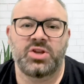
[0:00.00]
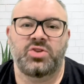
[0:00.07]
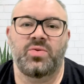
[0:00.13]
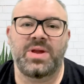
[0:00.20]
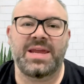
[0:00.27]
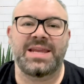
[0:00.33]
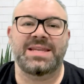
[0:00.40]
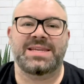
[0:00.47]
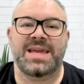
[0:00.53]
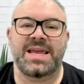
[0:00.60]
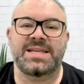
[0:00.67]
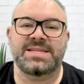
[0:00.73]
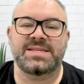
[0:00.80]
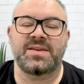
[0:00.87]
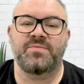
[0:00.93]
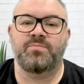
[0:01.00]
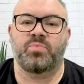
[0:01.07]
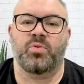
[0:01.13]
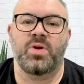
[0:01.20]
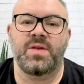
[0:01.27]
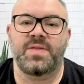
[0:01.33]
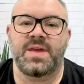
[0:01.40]
Doing intensive
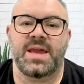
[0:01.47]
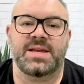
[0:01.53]
breathing